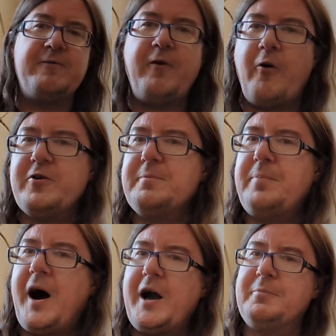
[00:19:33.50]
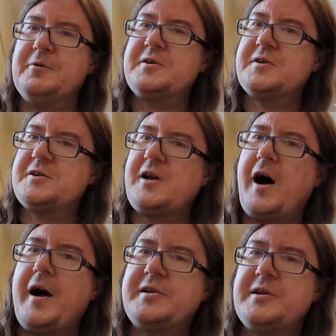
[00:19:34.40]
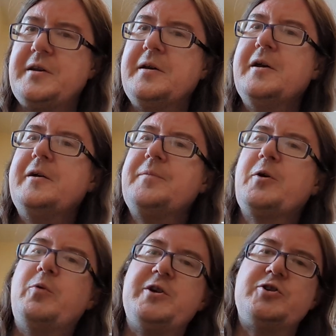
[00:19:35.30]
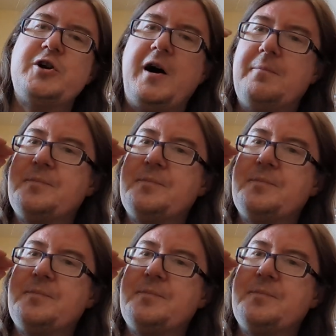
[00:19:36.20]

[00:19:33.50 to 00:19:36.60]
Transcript: and Foreign Bible Society, which